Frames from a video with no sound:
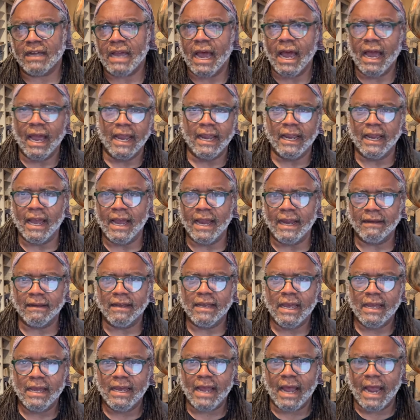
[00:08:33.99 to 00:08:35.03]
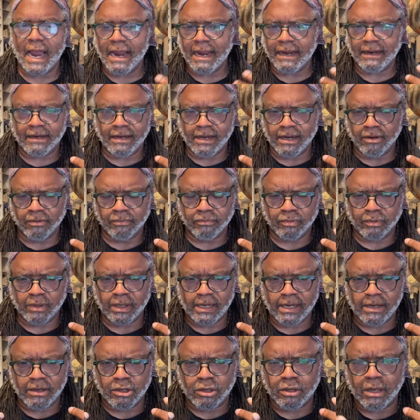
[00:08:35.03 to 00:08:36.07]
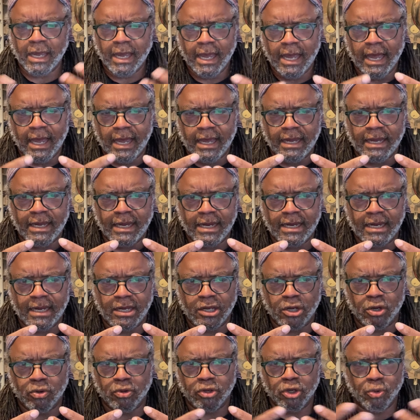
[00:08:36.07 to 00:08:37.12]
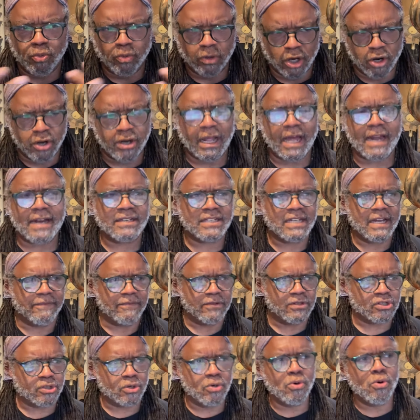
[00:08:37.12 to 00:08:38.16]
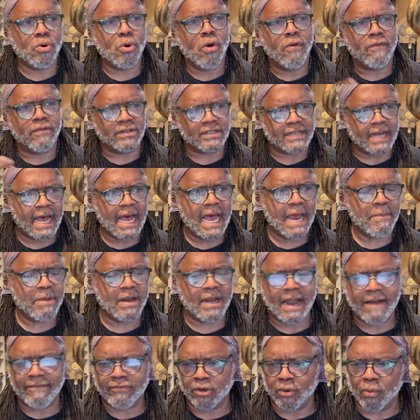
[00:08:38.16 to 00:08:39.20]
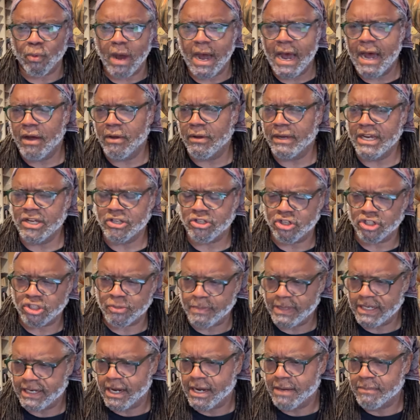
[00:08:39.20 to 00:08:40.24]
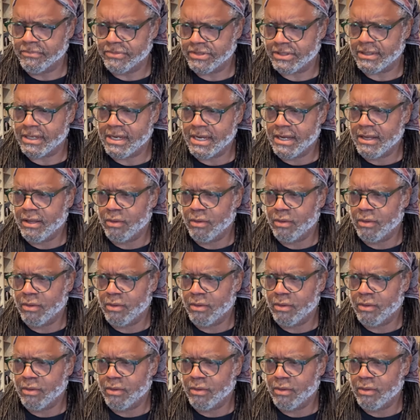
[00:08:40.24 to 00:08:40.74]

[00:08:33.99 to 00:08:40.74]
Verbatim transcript: I I I you know you you learn a lot of stuff in school over time and after a while it just becomes